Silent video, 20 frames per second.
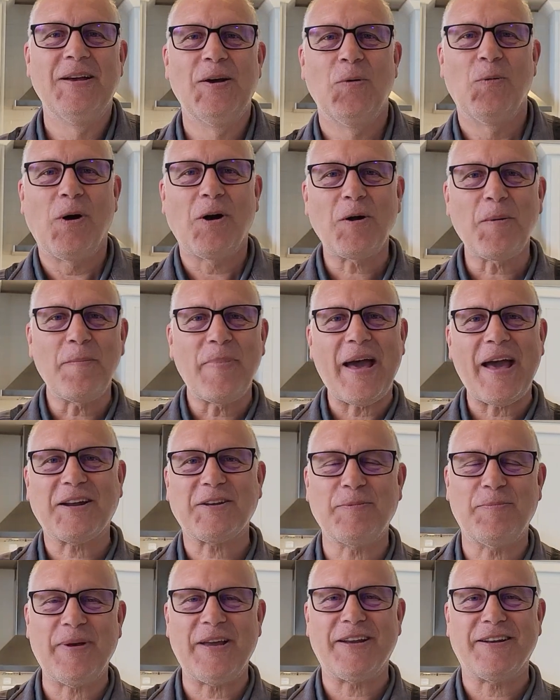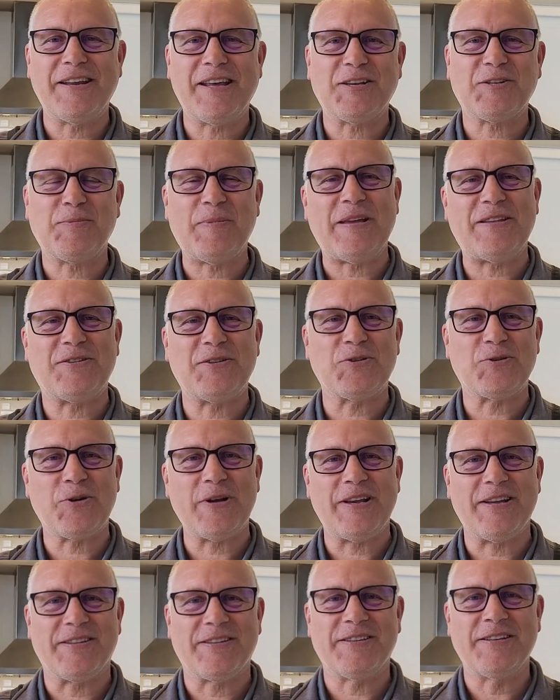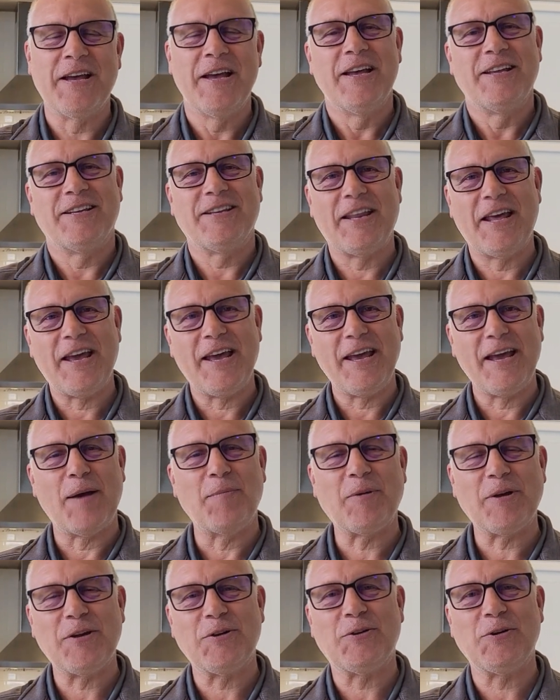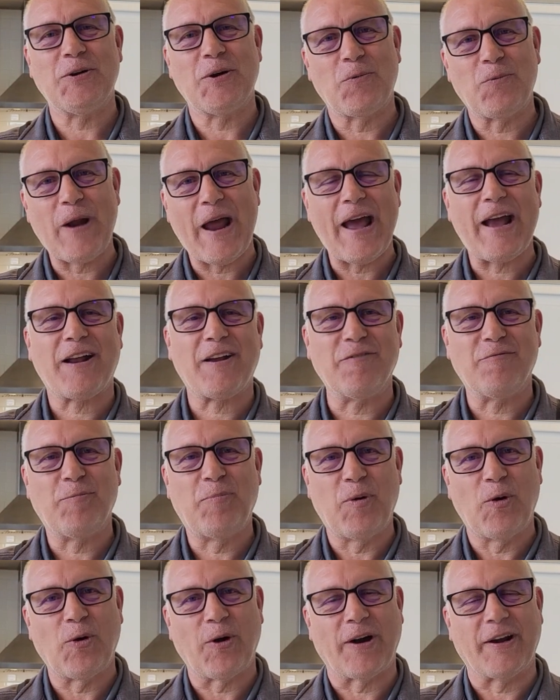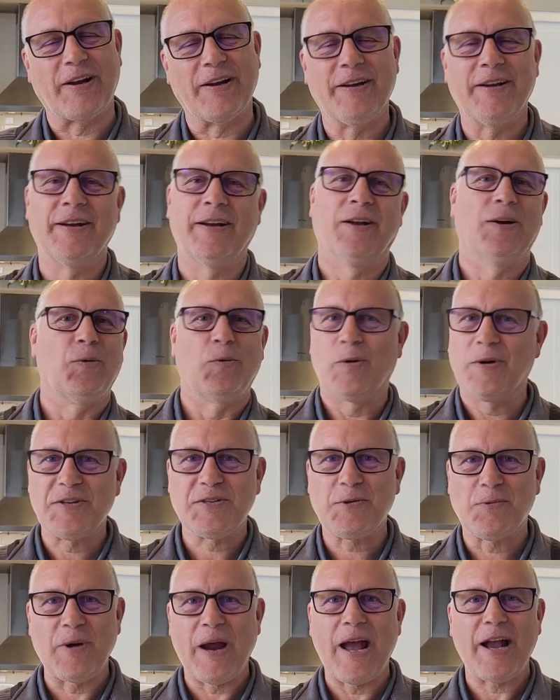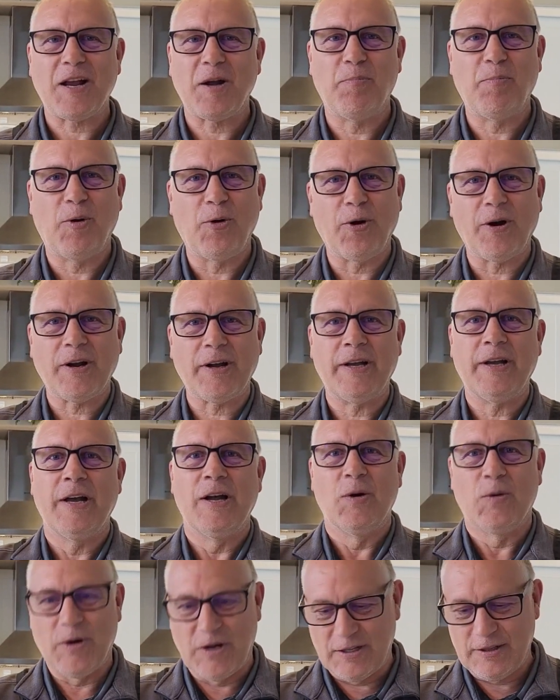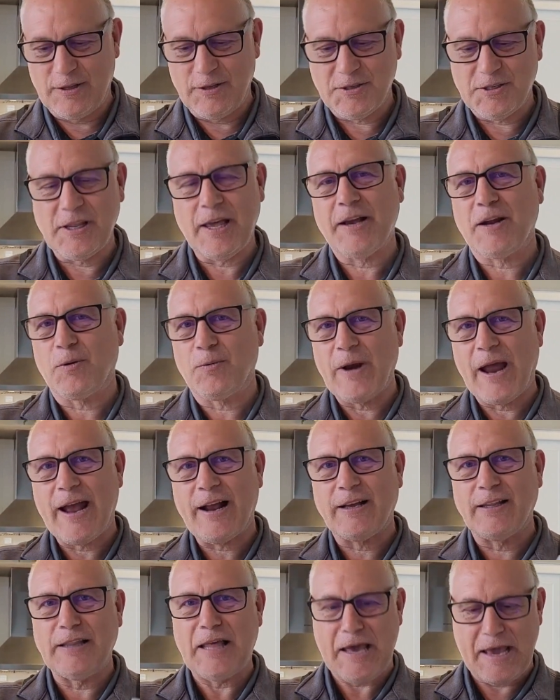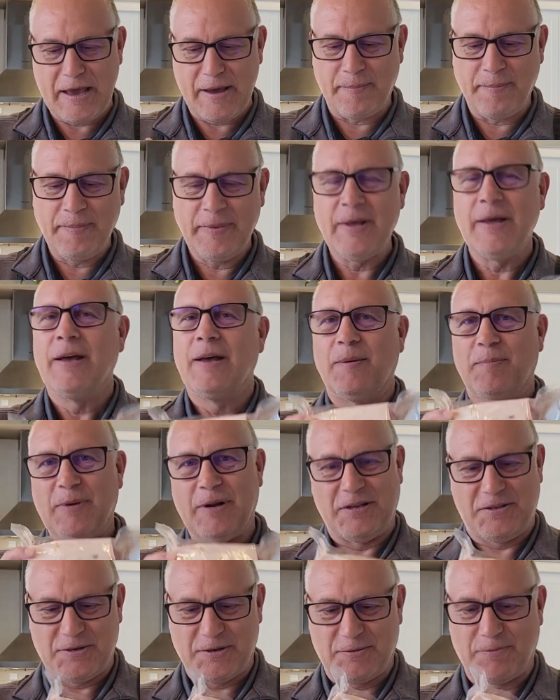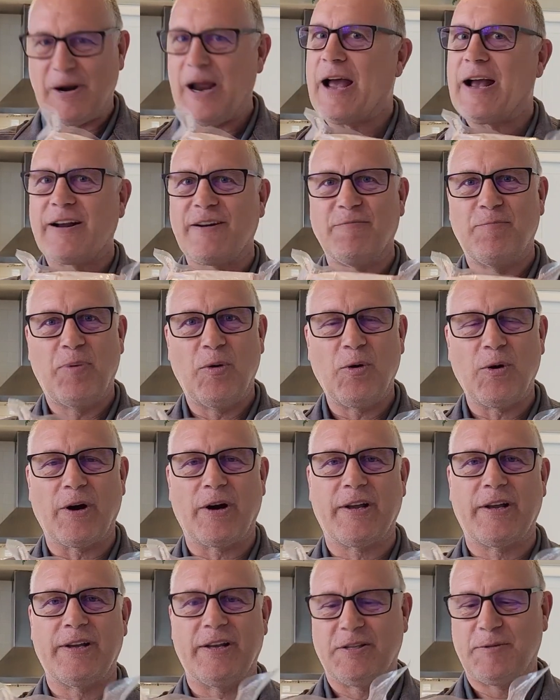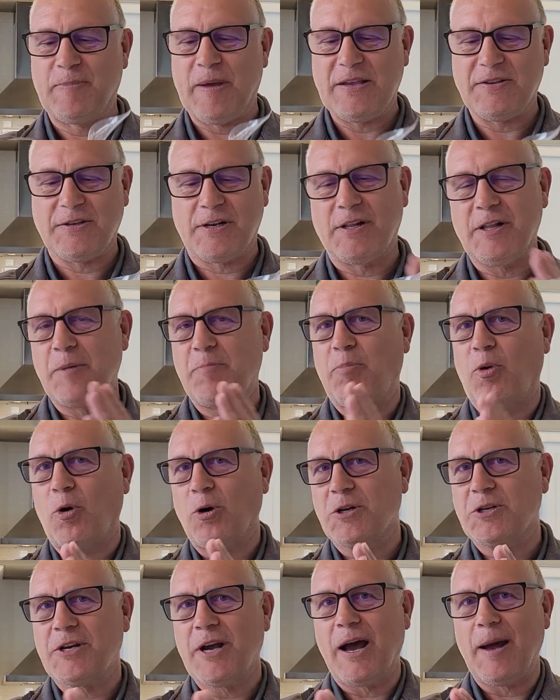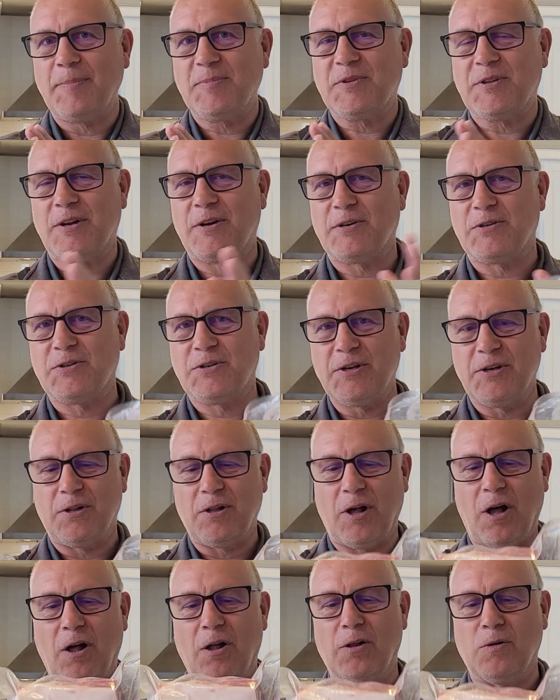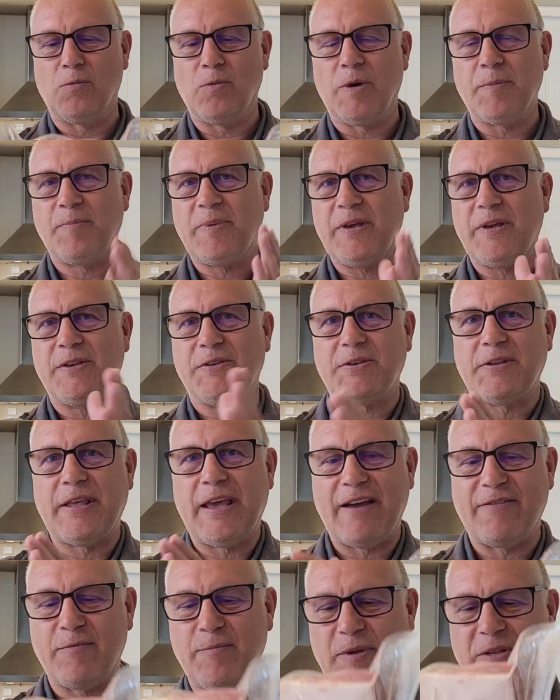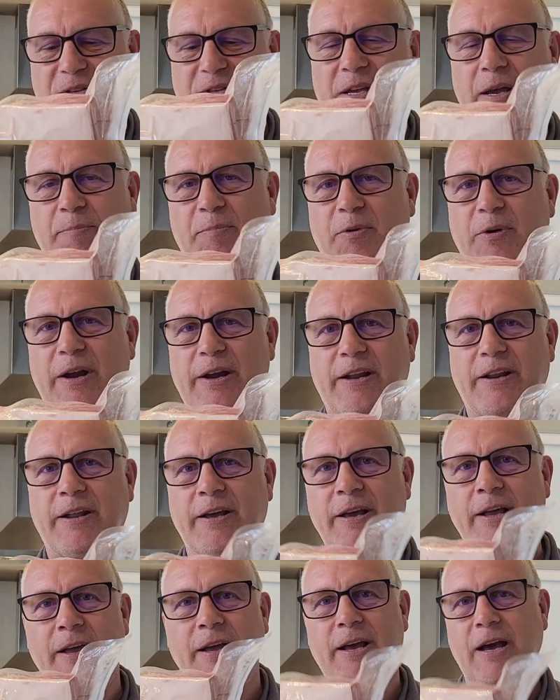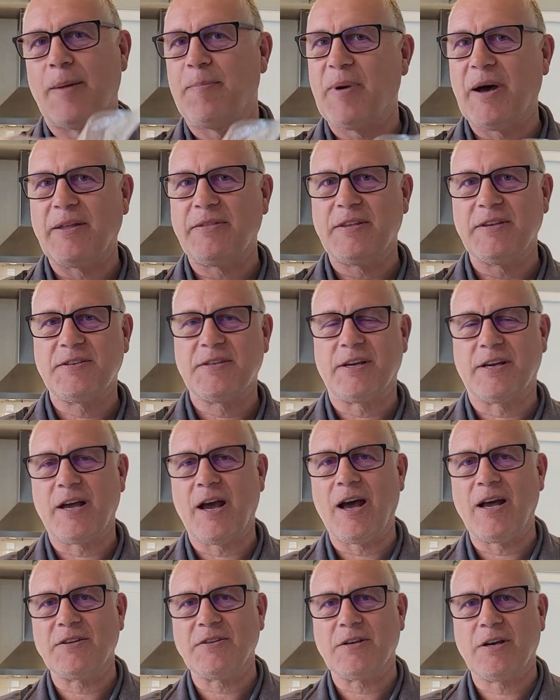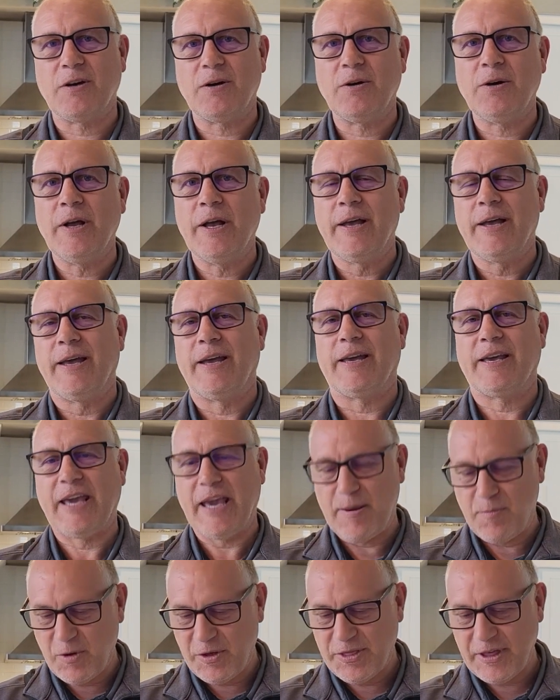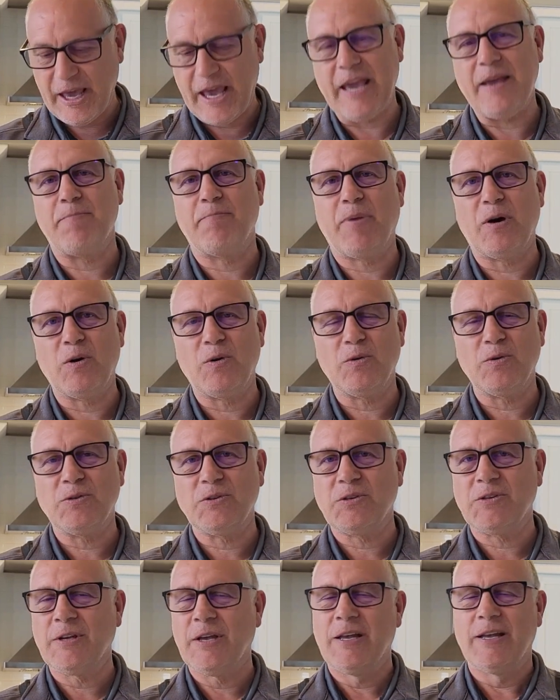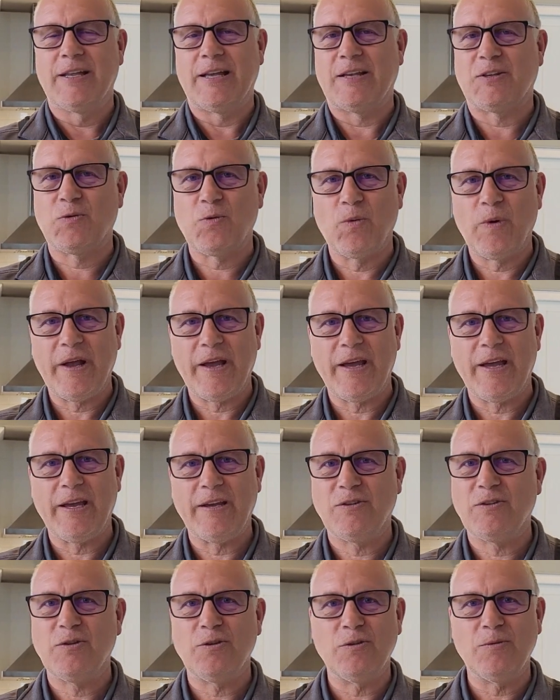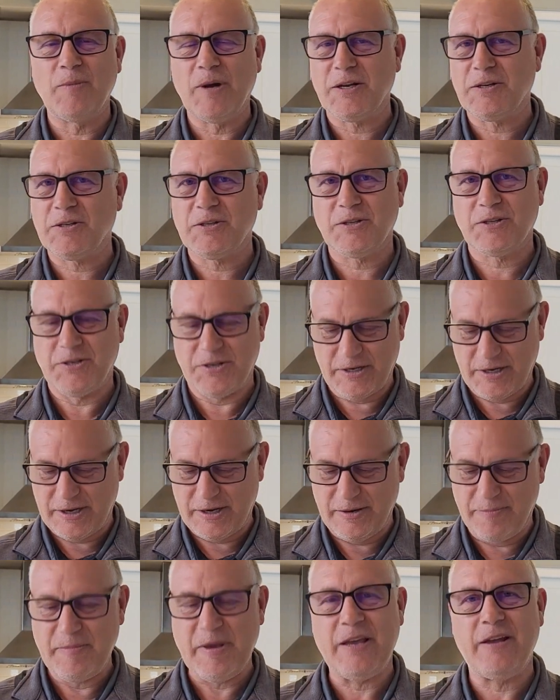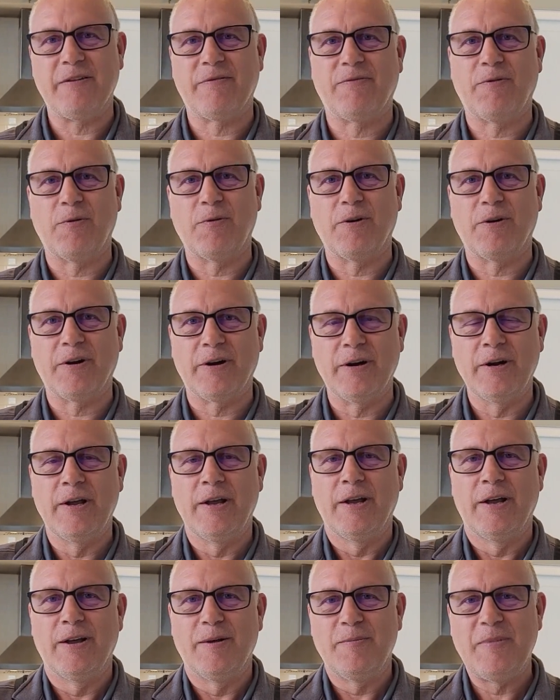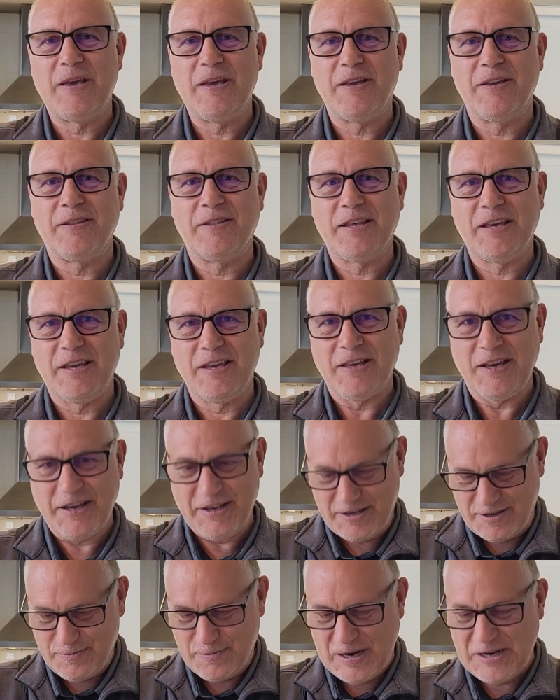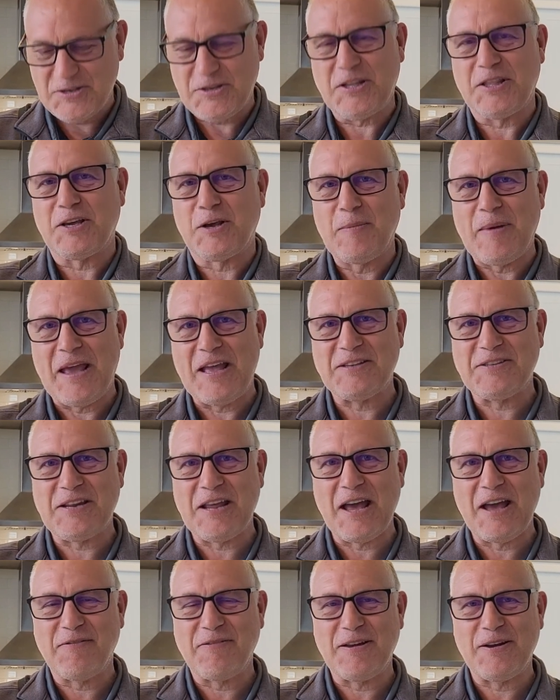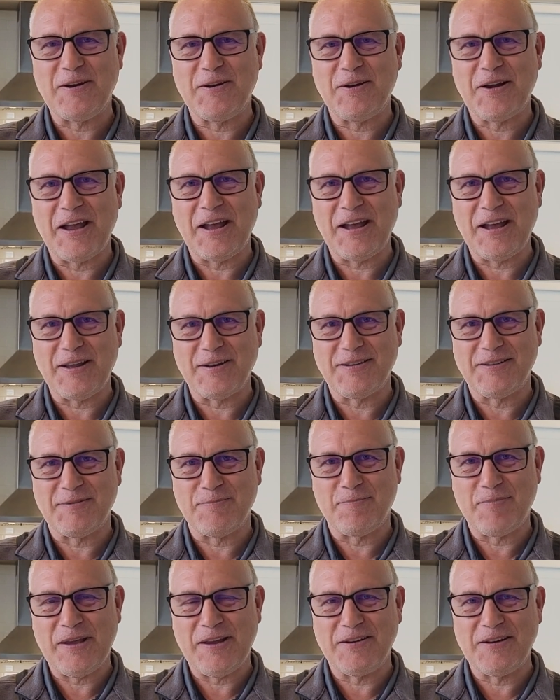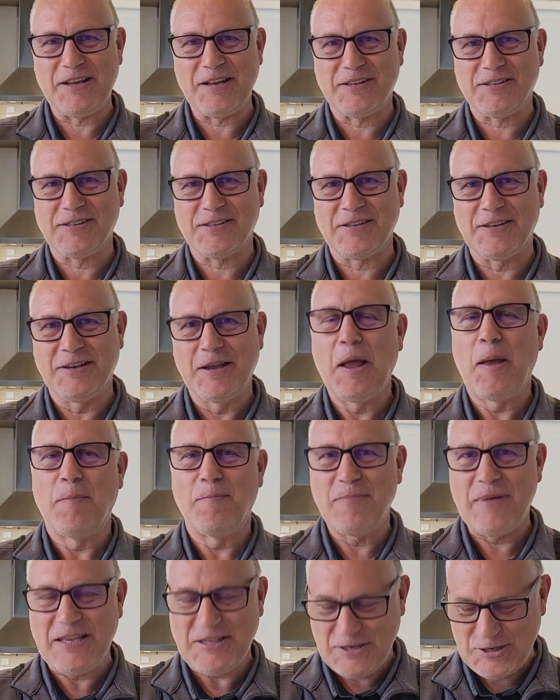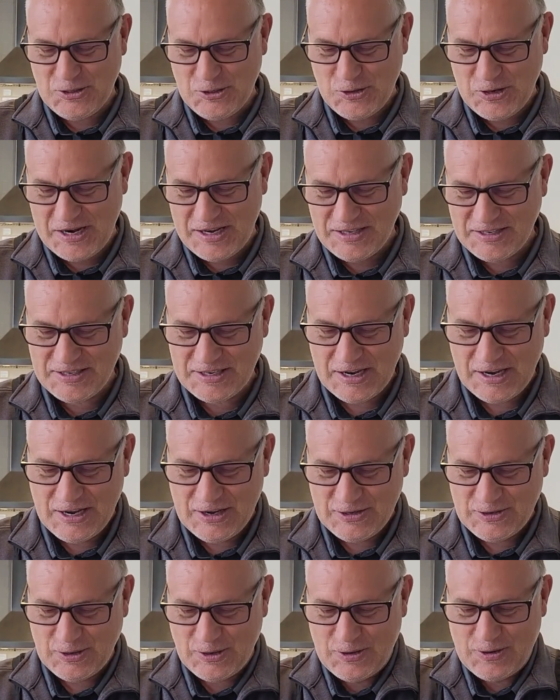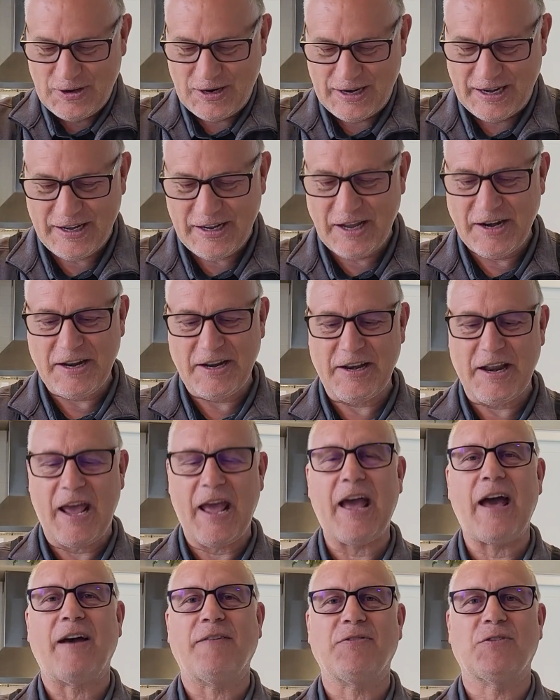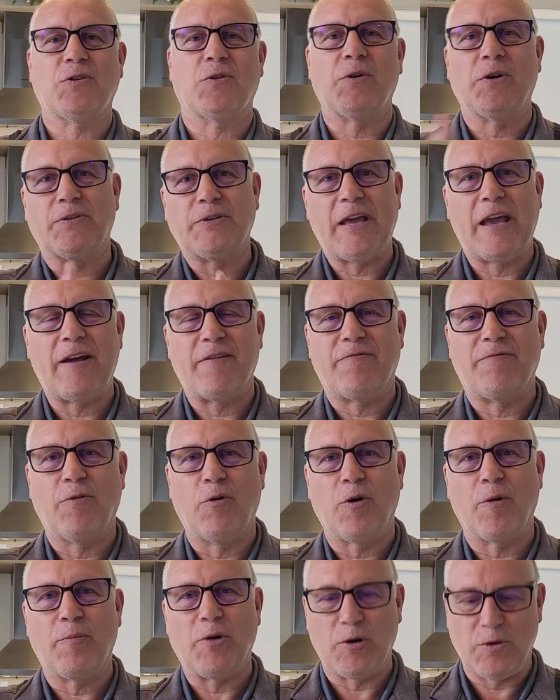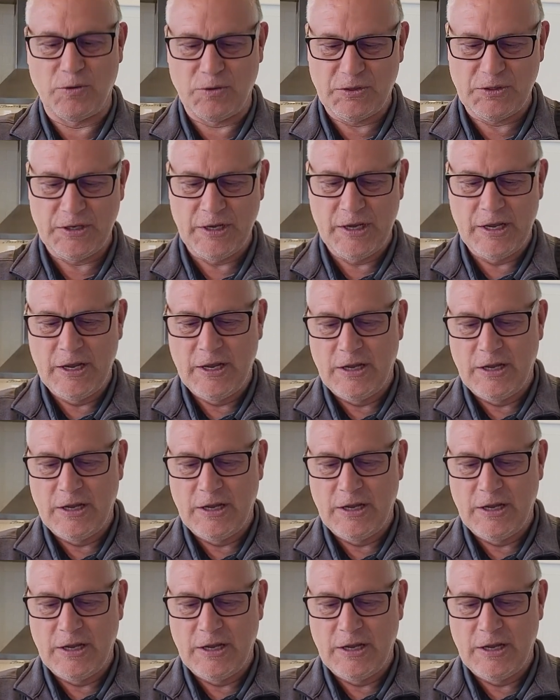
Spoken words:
Welcome back to Big Nick's Meats and Treats. Today I'm going to do a rack of pork. What is a rack of pork? Well, it looks like a rack of lamb, but it's a rack of pork. It's basically pork chops that are still all in one piece and they haven't been separated. I bought this at Costco. It came with 8 bones. That's way too much meat for me and the rest of the command staff here at Big Nick's Meats and Treats. So I cut it in half so I only have 4 bones.